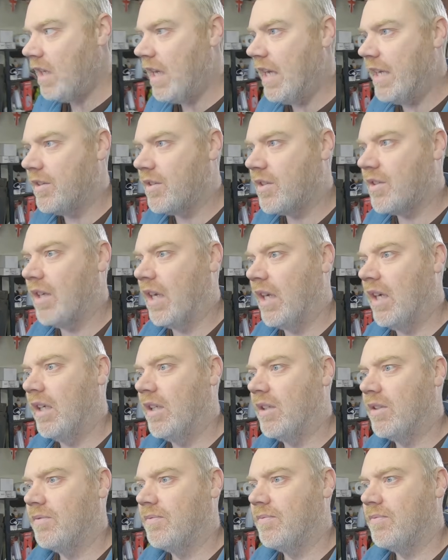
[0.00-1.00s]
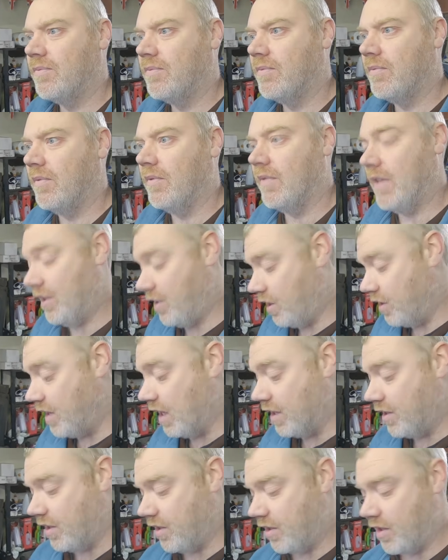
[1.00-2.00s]
it's this
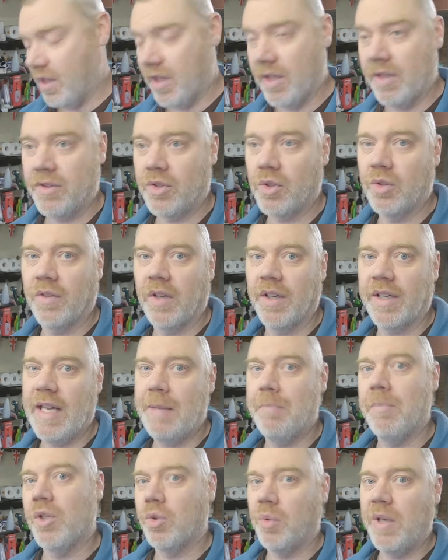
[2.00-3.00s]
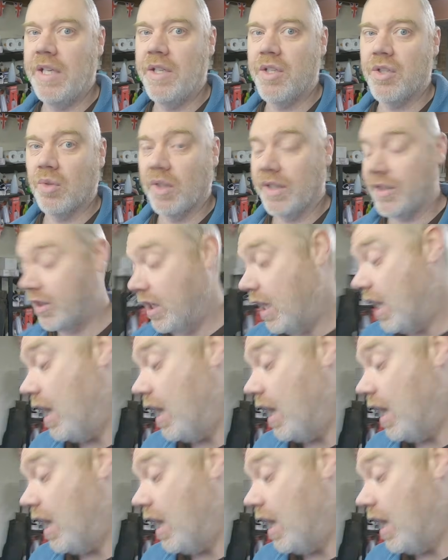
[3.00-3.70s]
is the sort of like in-between choice.